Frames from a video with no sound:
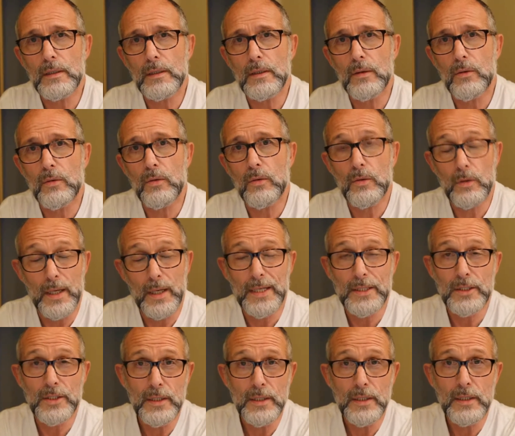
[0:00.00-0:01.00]
Or
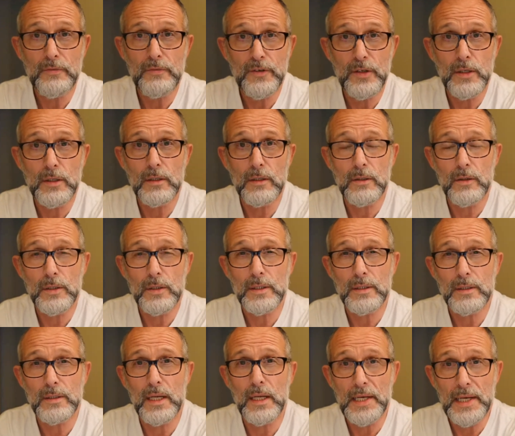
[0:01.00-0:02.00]
actually, if you look at
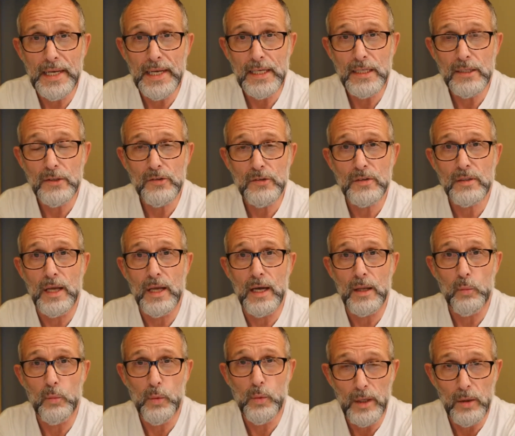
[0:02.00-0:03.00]
the links that
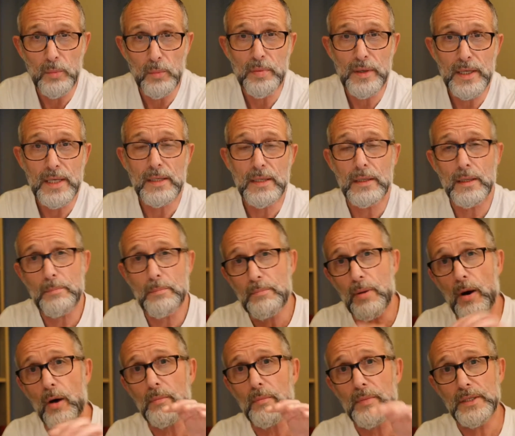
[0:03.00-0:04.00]
will be at the
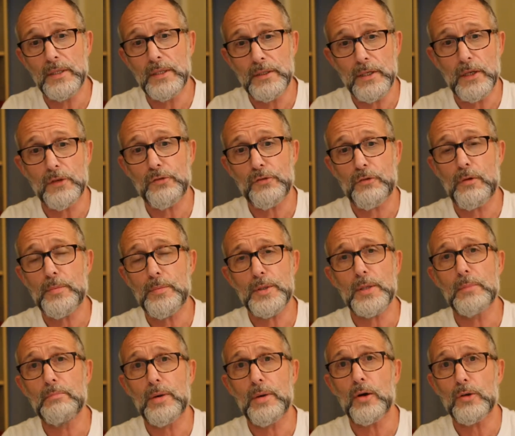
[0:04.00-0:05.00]
bottom in the
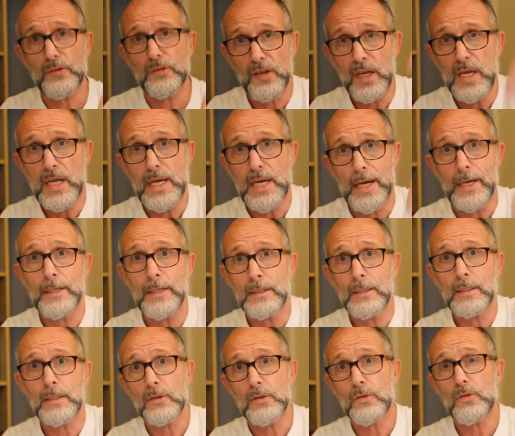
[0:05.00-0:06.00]
description box here.
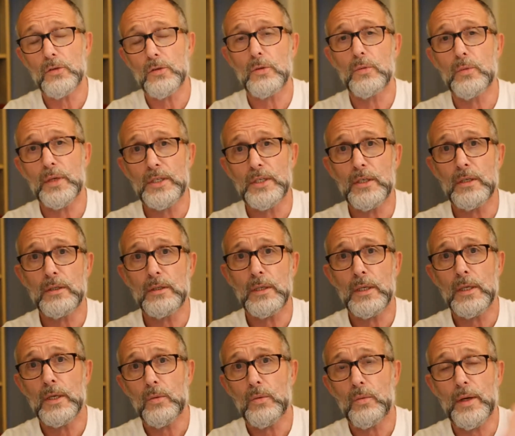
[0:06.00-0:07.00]
So
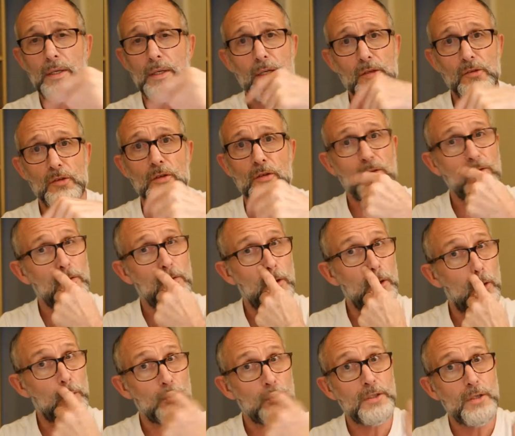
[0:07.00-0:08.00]
when this is
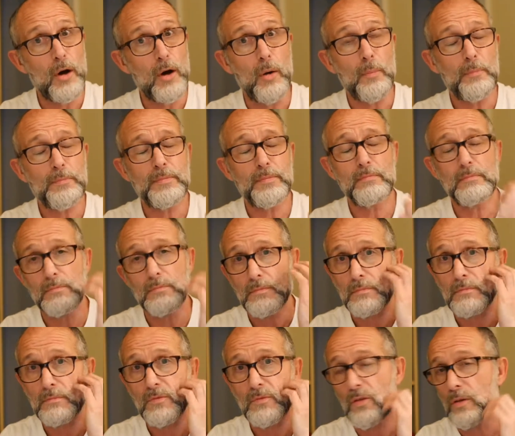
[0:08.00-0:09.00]
loaded up,
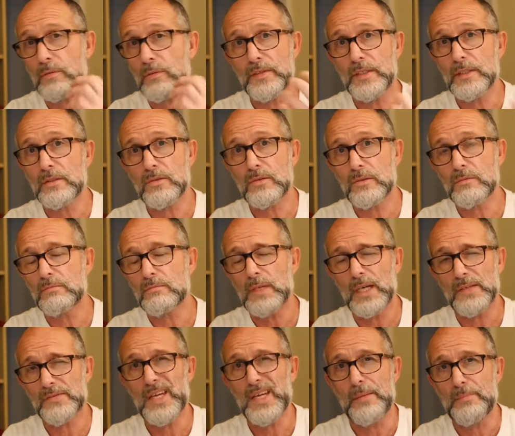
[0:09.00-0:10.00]
sort of in
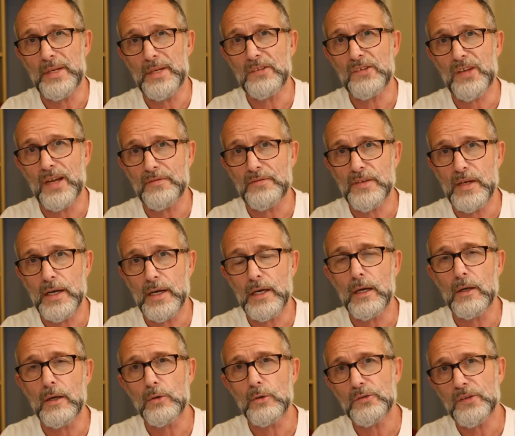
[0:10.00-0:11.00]
10 minutes after I
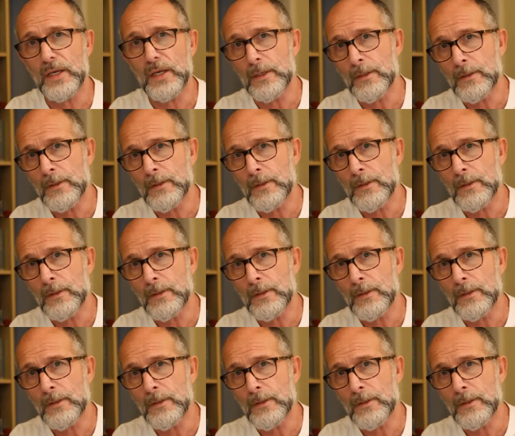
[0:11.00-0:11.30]
close it,